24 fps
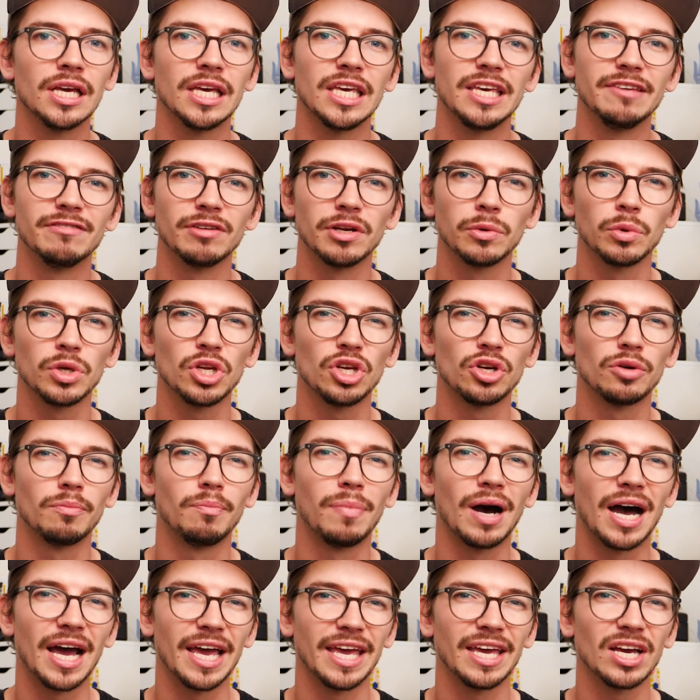Even when you're
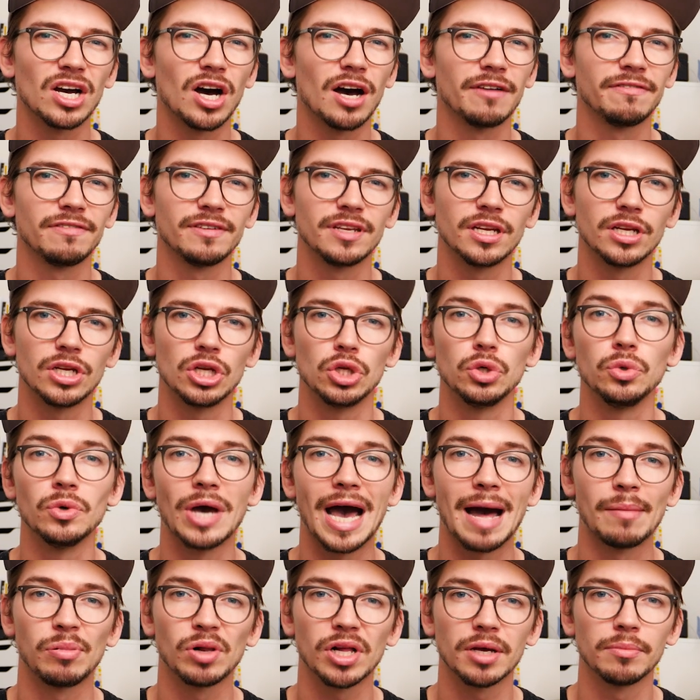buying often a new
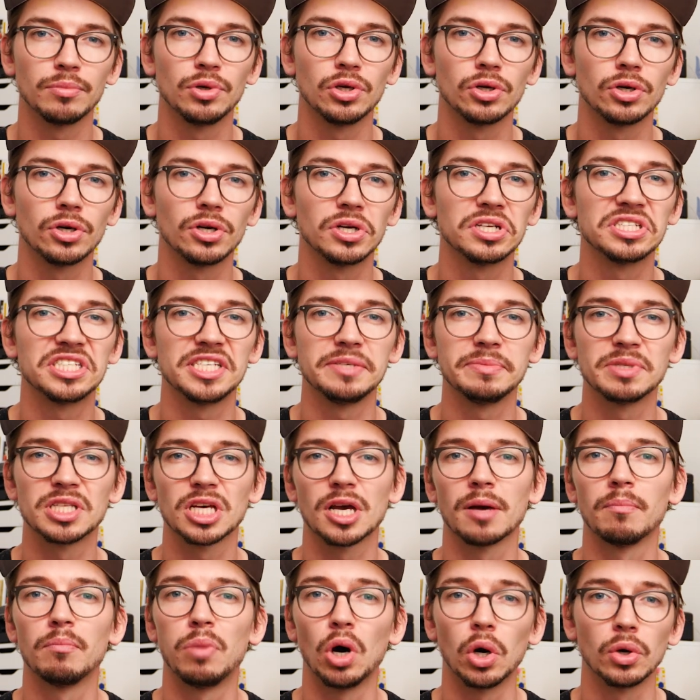Apple computer, it seems the
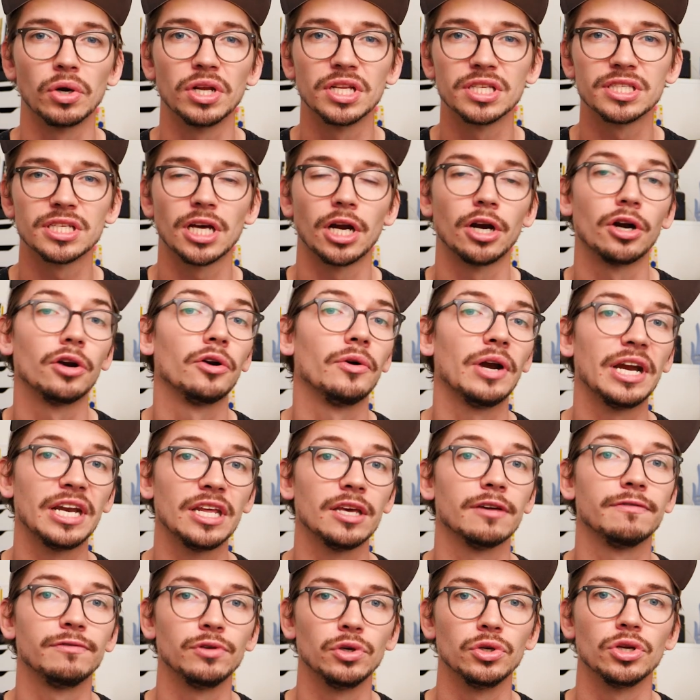components are
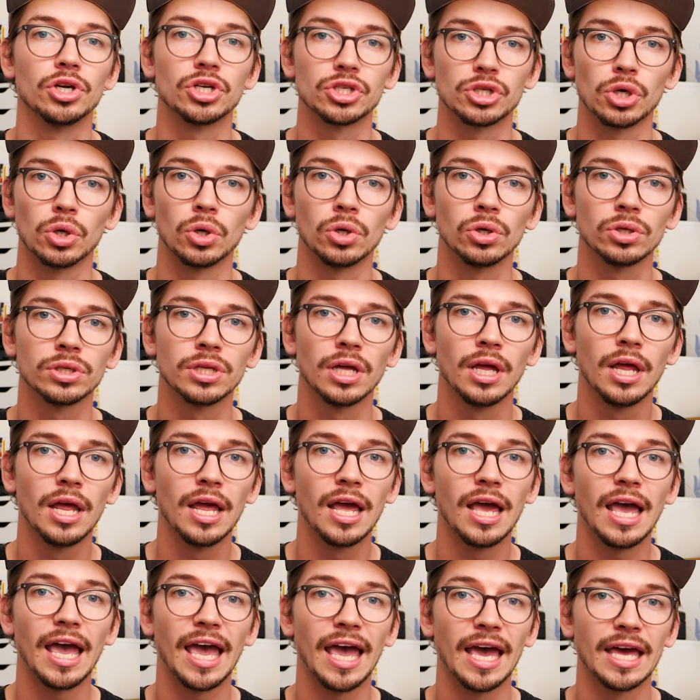already a few years old
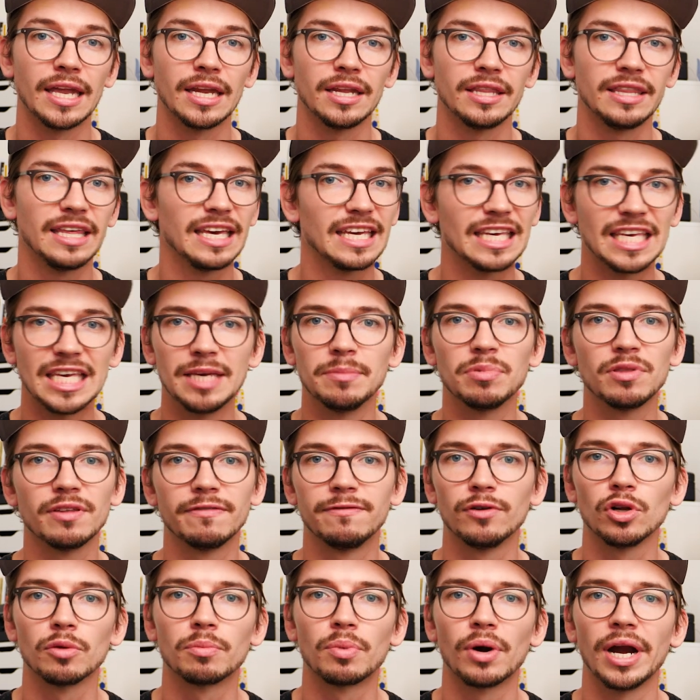and they keep the
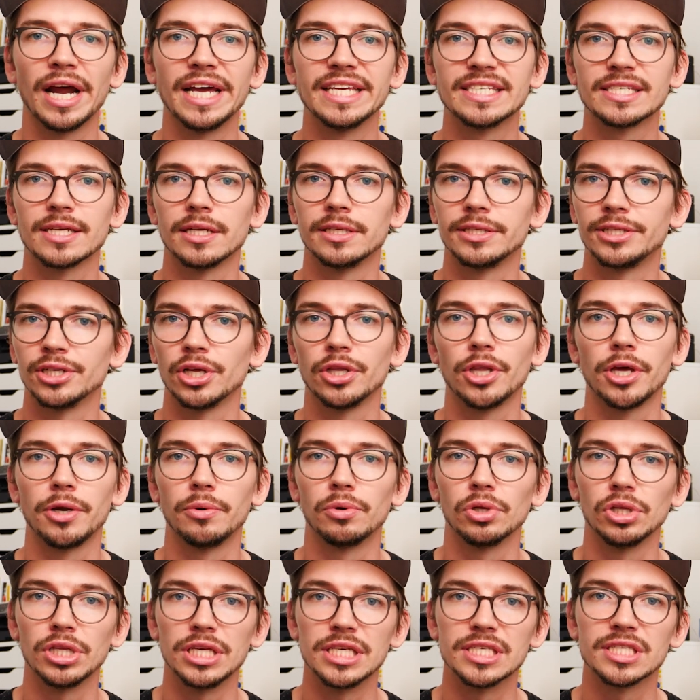full price until they
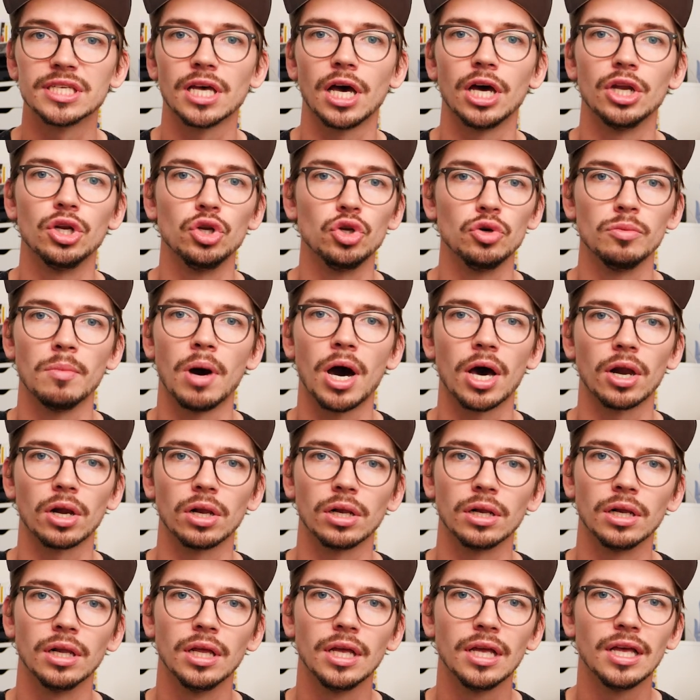release a new
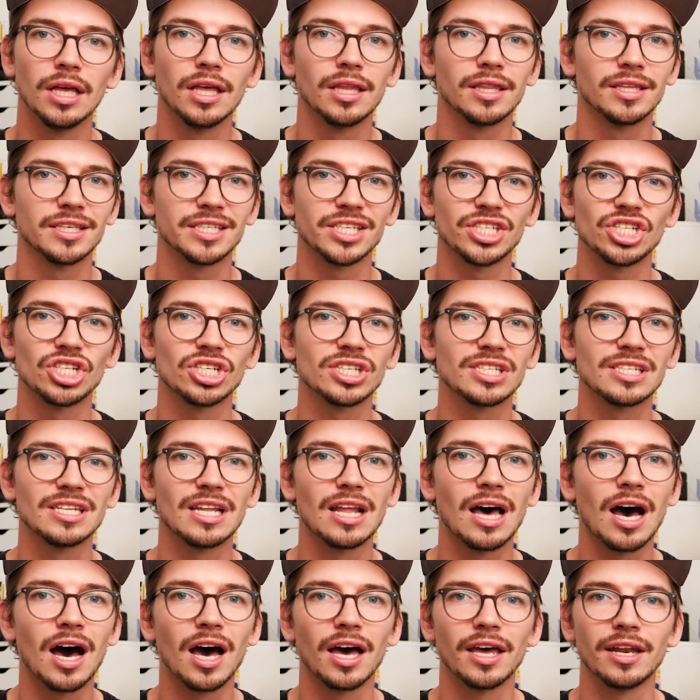model. This is just
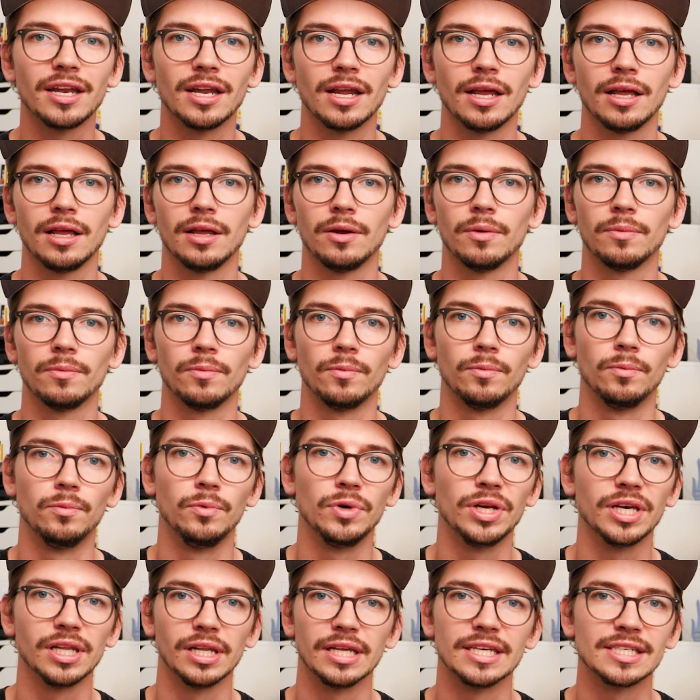not
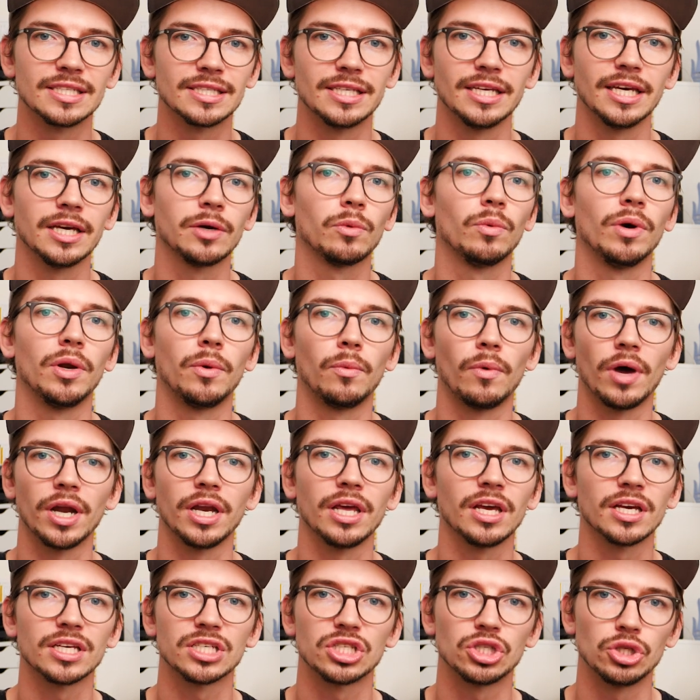realistic when
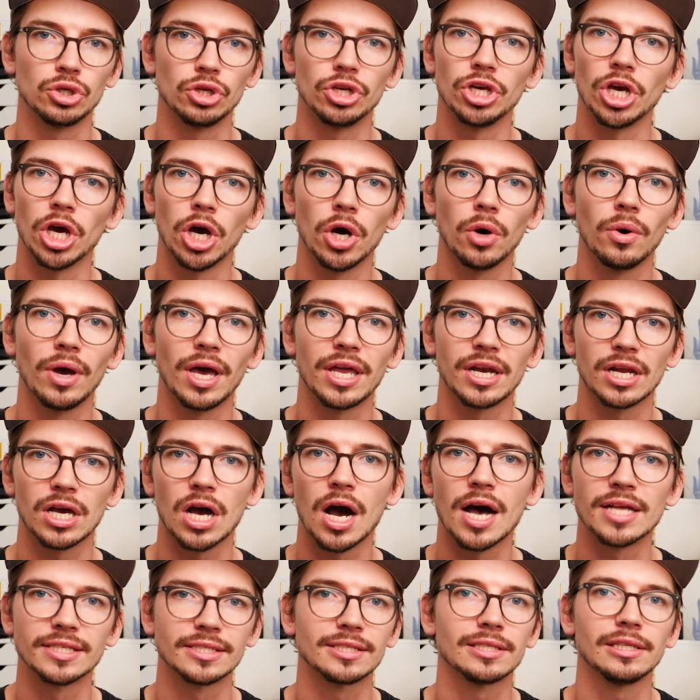running a studio and
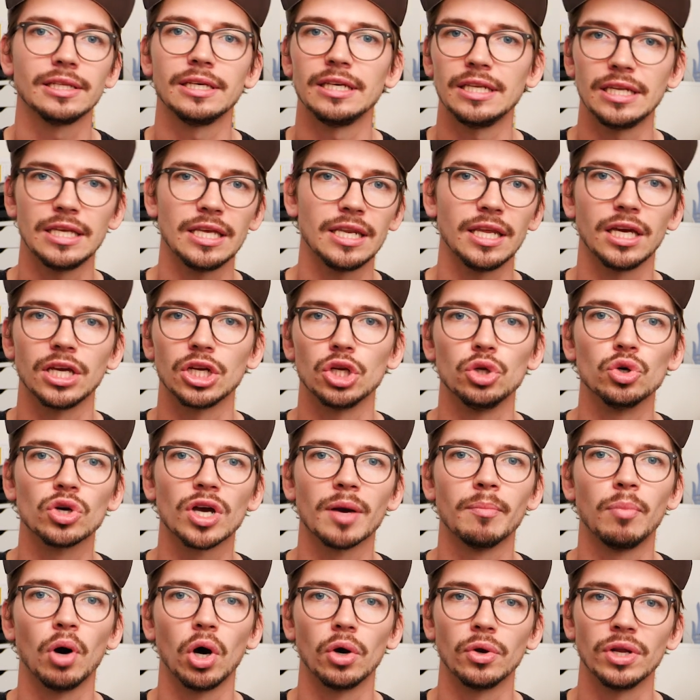constantly needing new
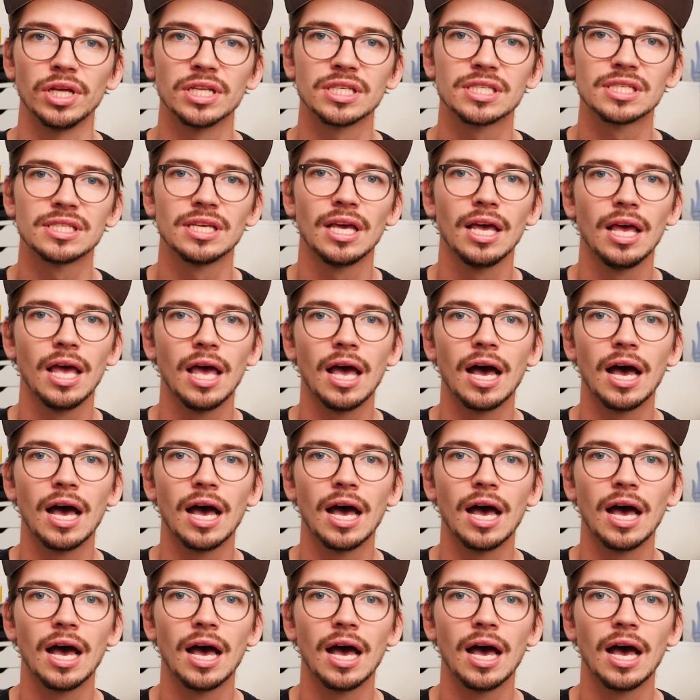components.